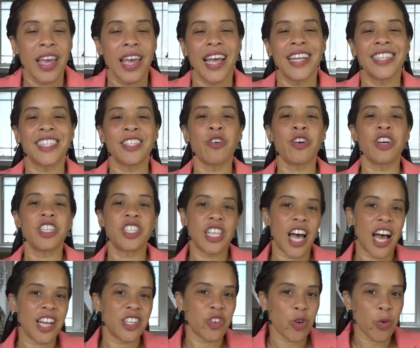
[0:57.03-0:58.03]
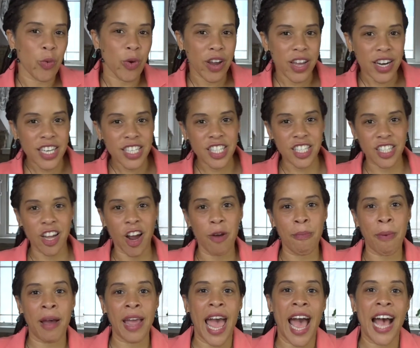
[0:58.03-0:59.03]
And so Cassandra, we're going to start
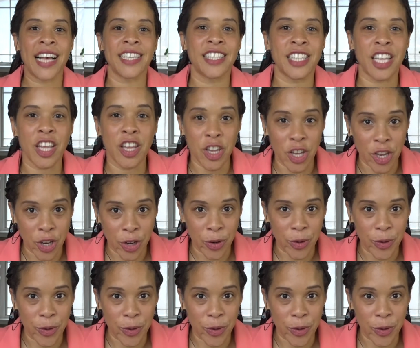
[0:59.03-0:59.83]
by asking you,